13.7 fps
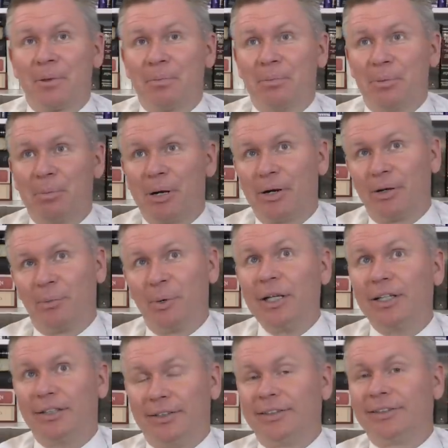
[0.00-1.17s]
but bearing
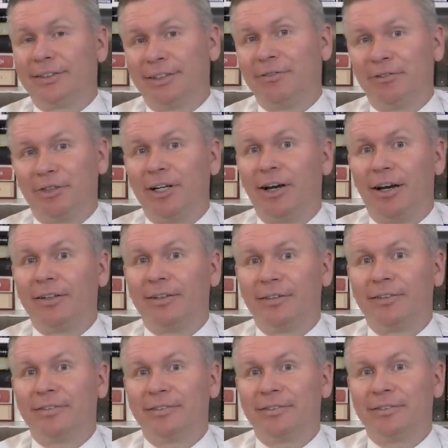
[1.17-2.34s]
witness of the God
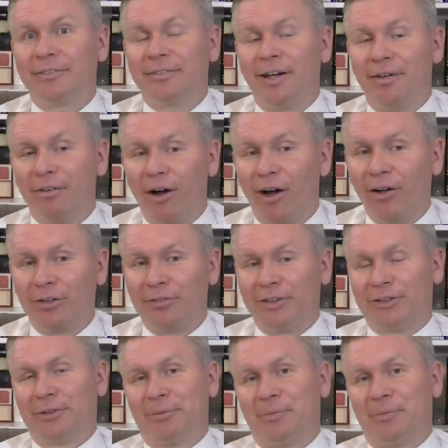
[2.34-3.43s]
of all of us.